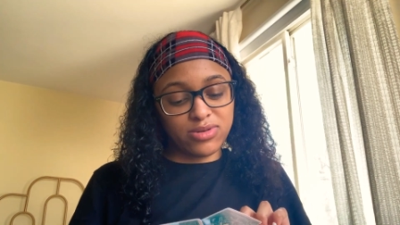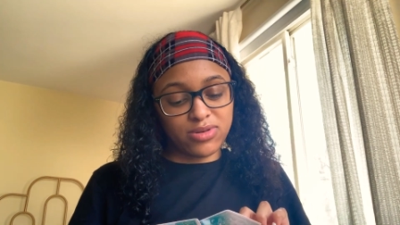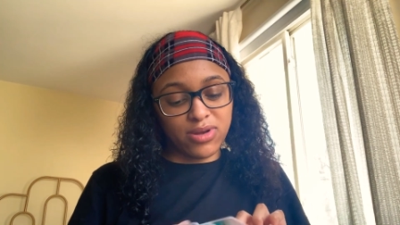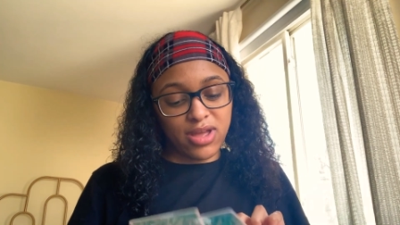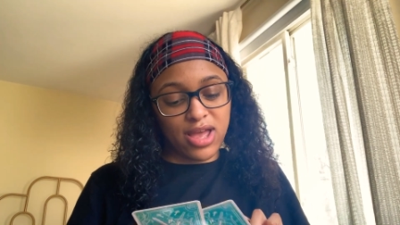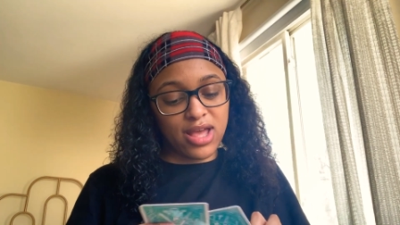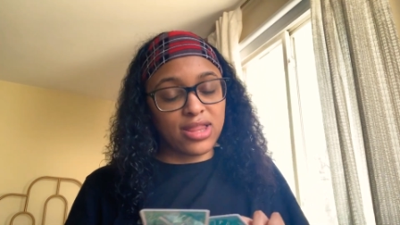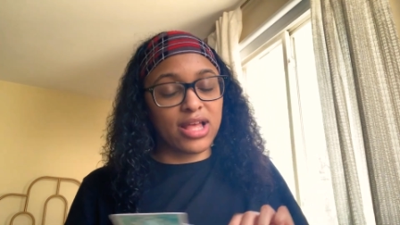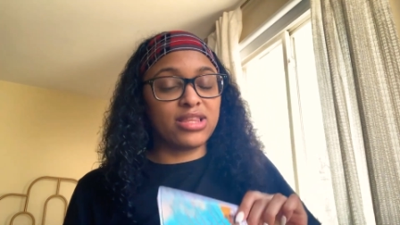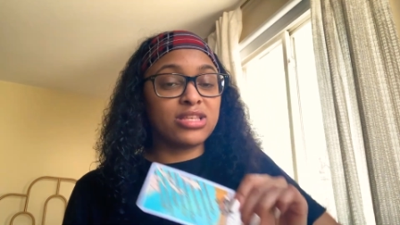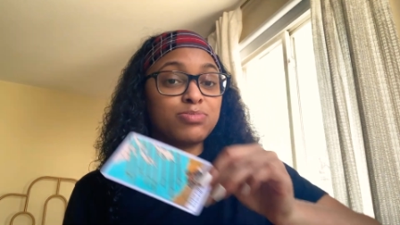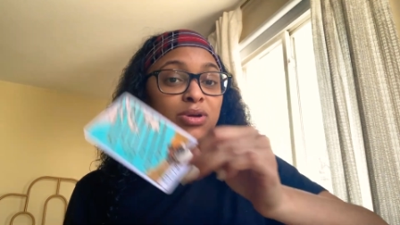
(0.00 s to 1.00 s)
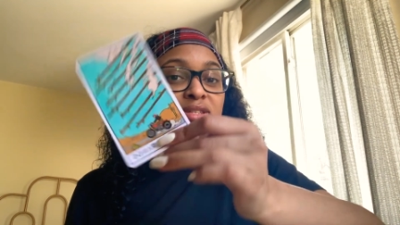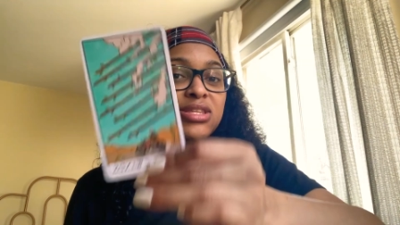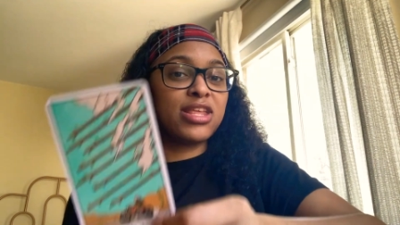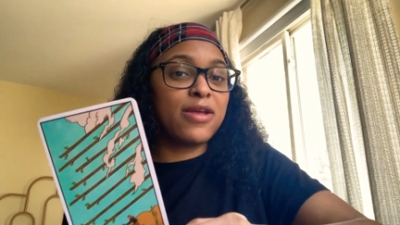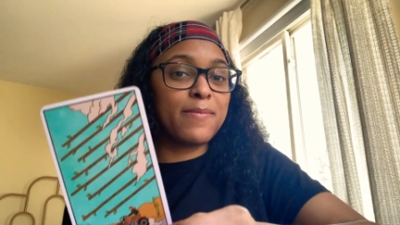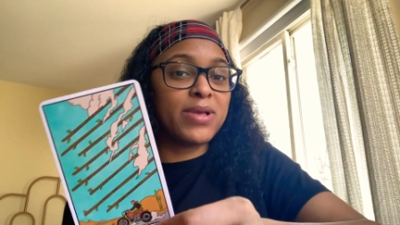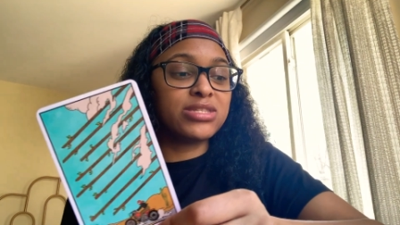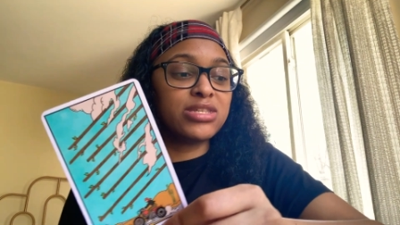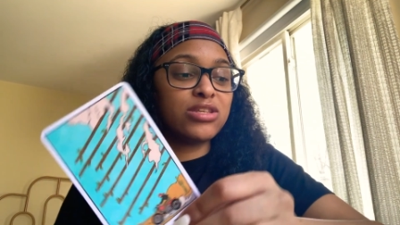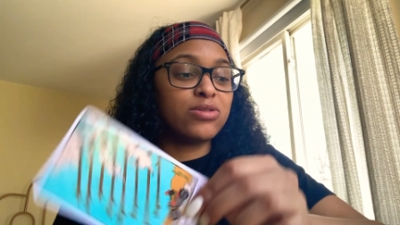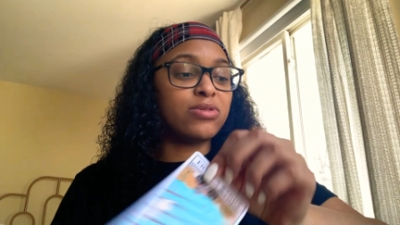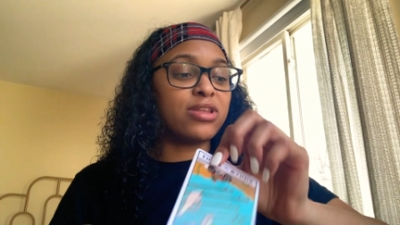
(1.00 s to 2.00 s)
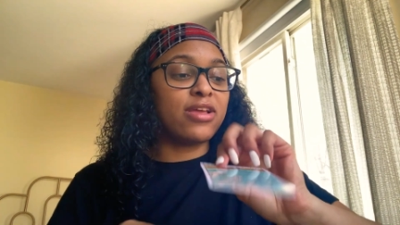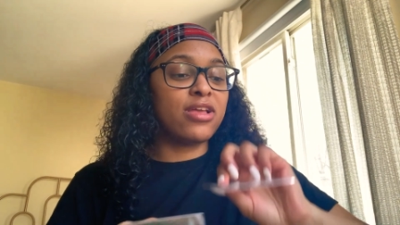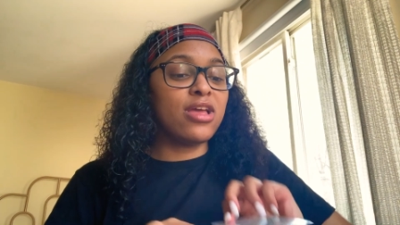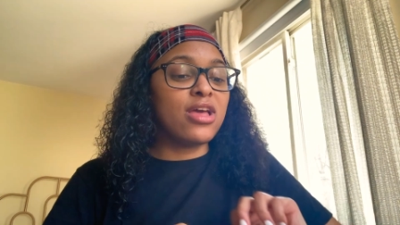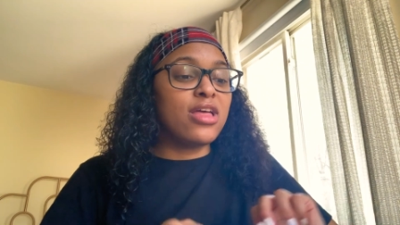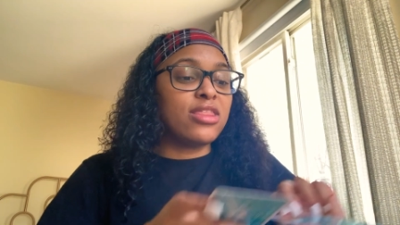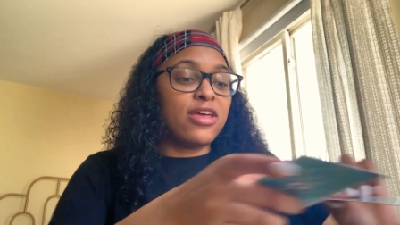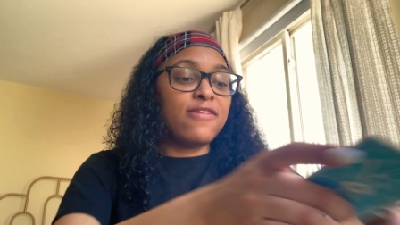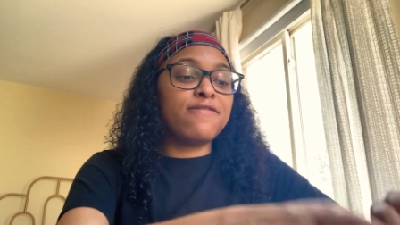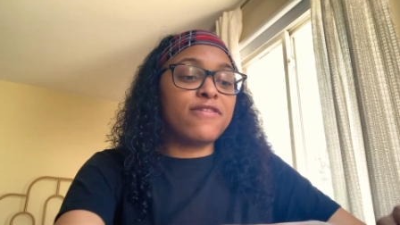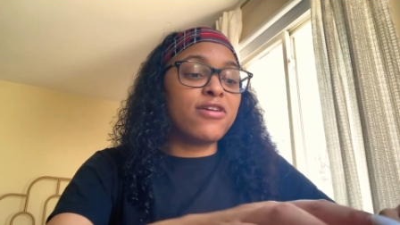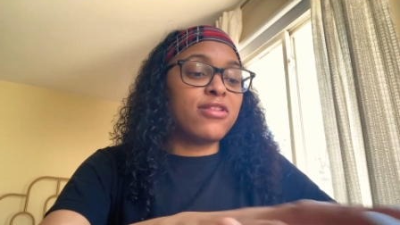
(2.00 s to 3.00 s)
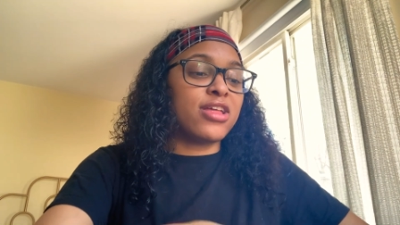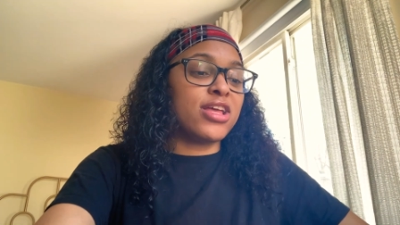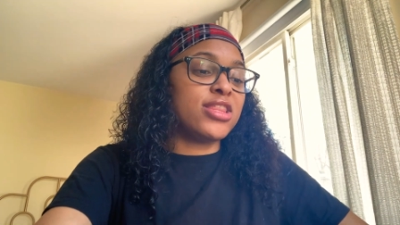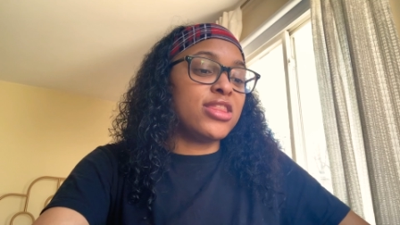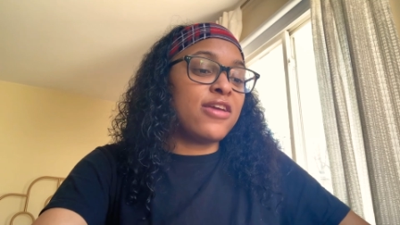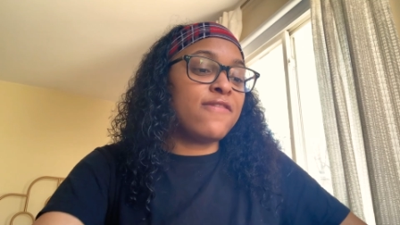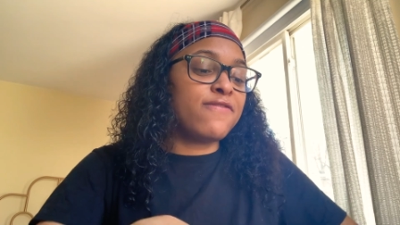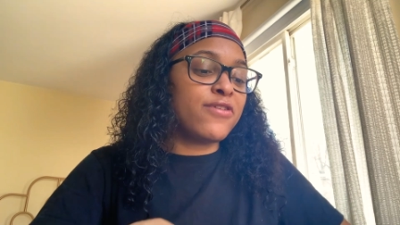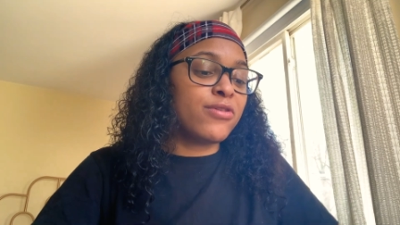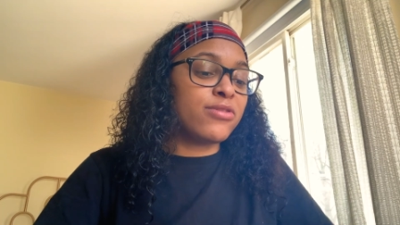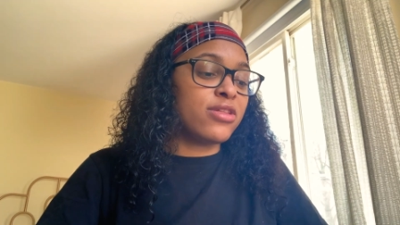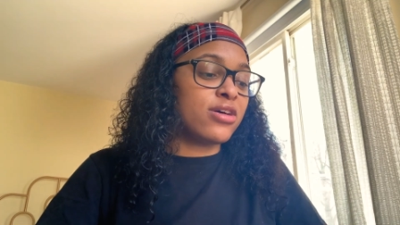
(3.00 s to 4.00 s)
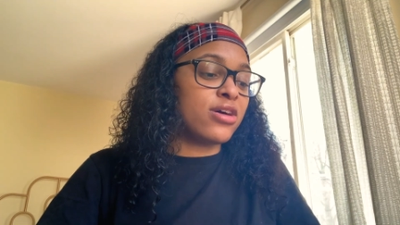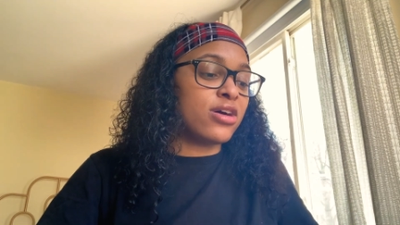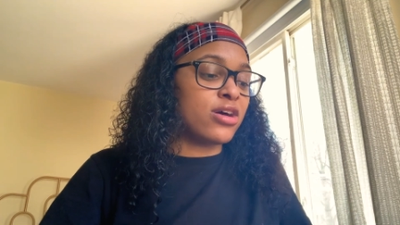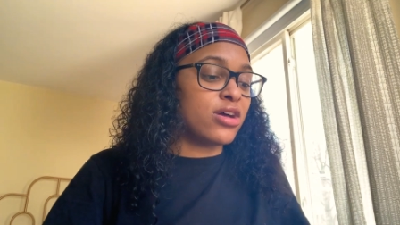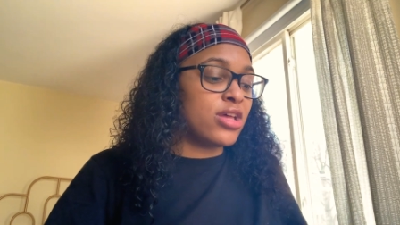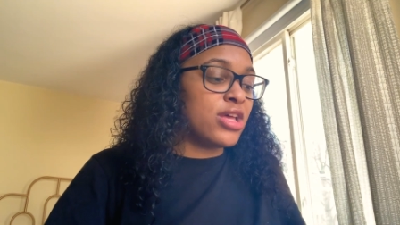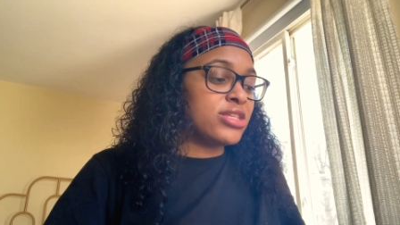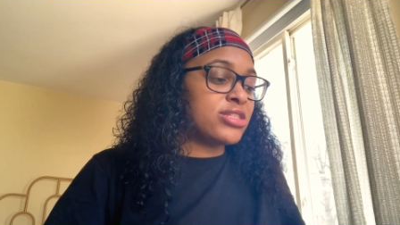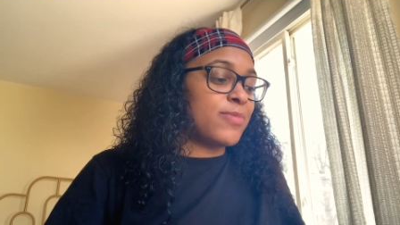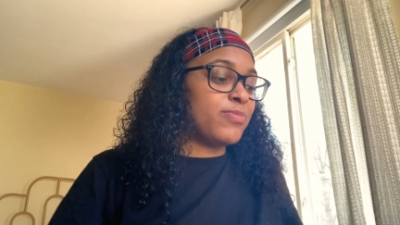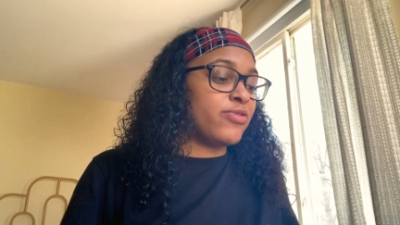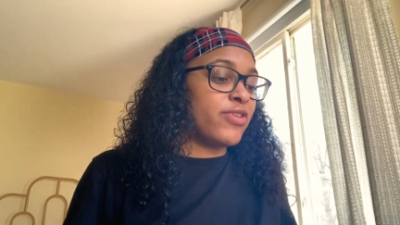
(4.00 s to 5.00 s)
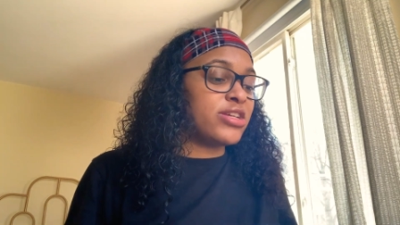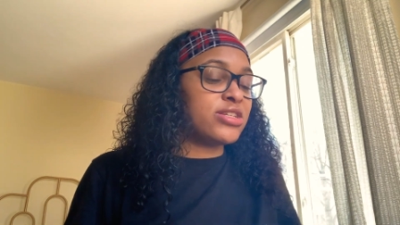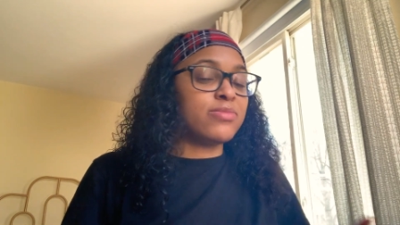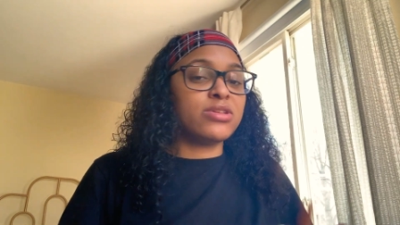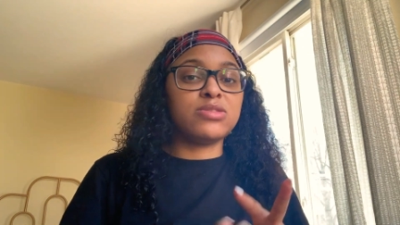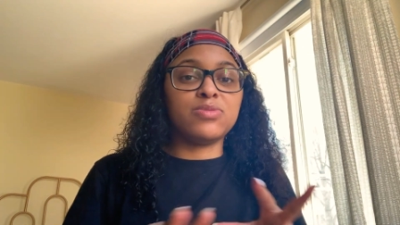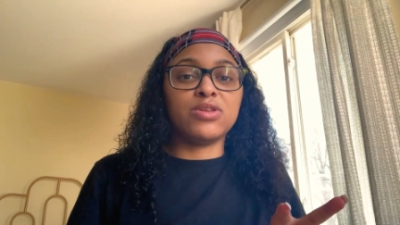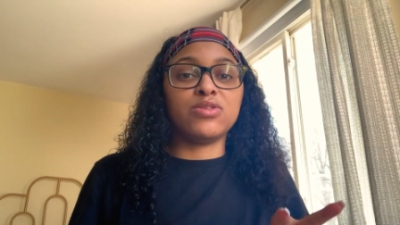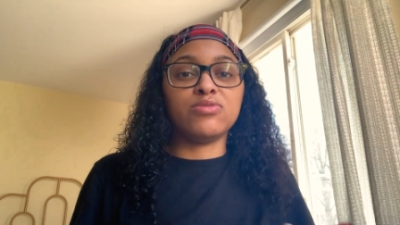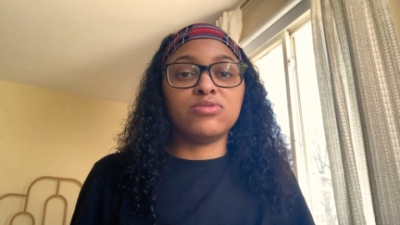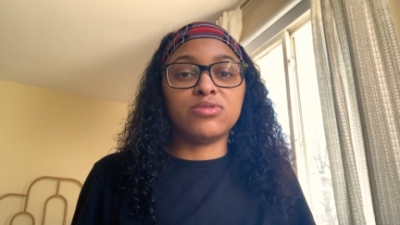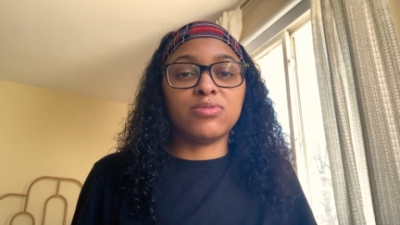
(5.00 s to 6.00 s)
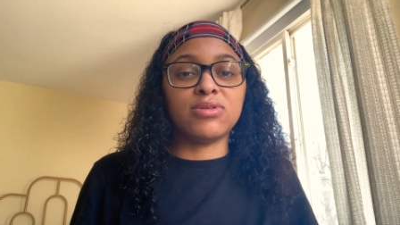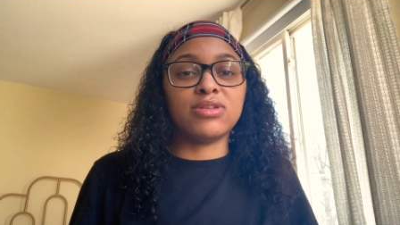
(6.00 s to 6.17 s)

Okay, like this person, they're missing you and they, they feel it. They feel the separation between you two.